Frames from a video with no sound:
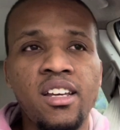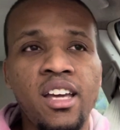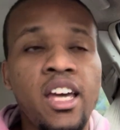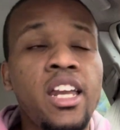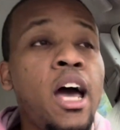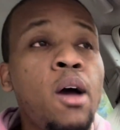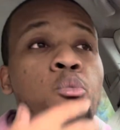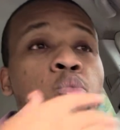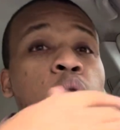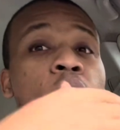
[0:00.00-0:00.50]

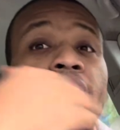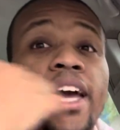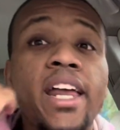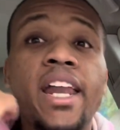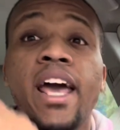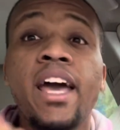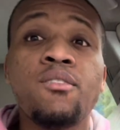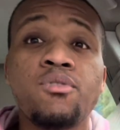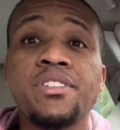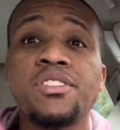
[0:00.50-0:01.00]
And I read
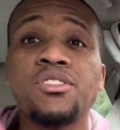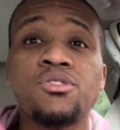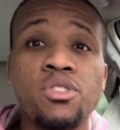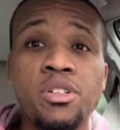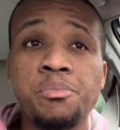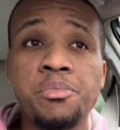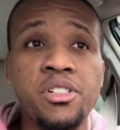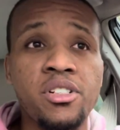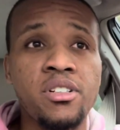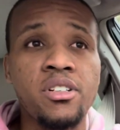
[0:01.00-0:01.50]
every
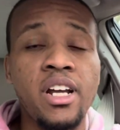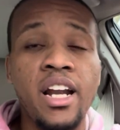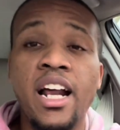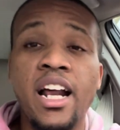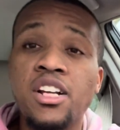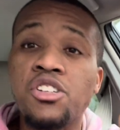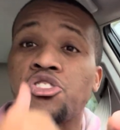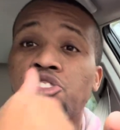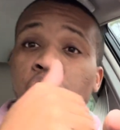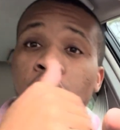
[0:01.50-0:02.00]
scripture, and
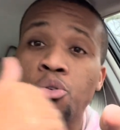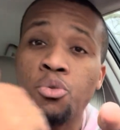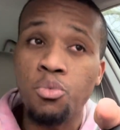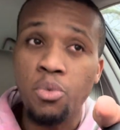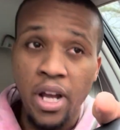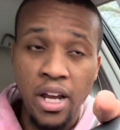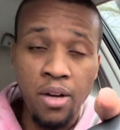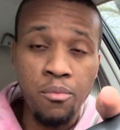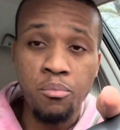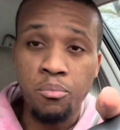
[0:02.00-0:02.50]
I
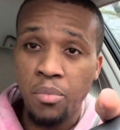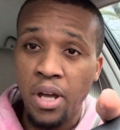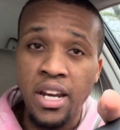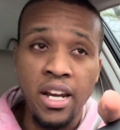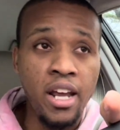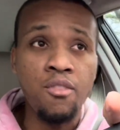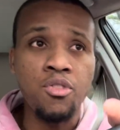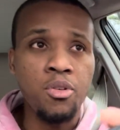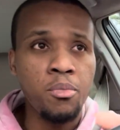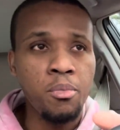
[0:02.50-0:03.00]
showed, and
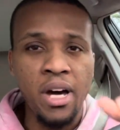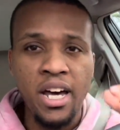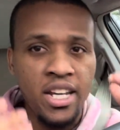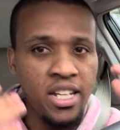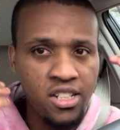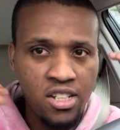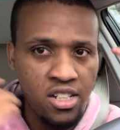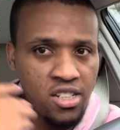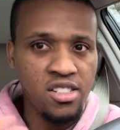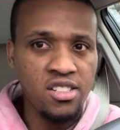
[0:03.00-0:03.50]
everybody
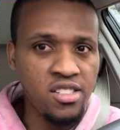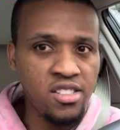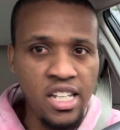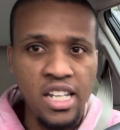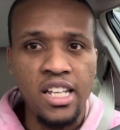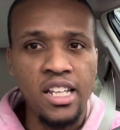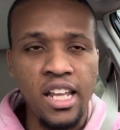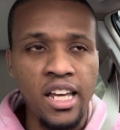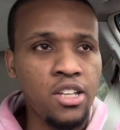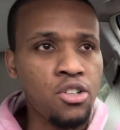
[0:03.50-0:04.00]
could
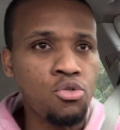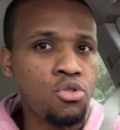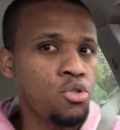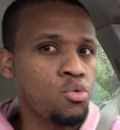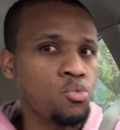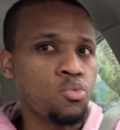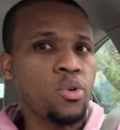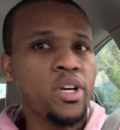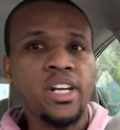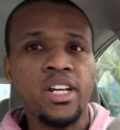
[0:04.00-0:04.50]
see, like you
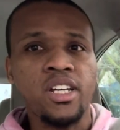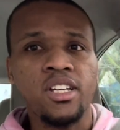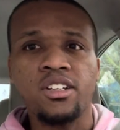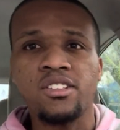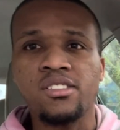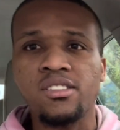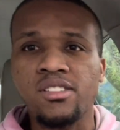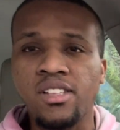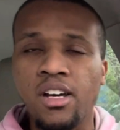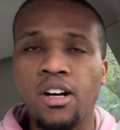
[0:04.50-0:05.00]
could read it
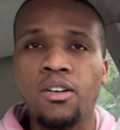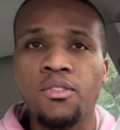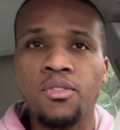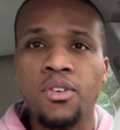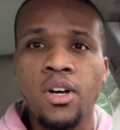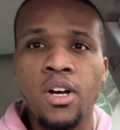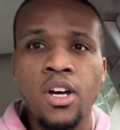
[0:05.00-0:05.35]
yourself.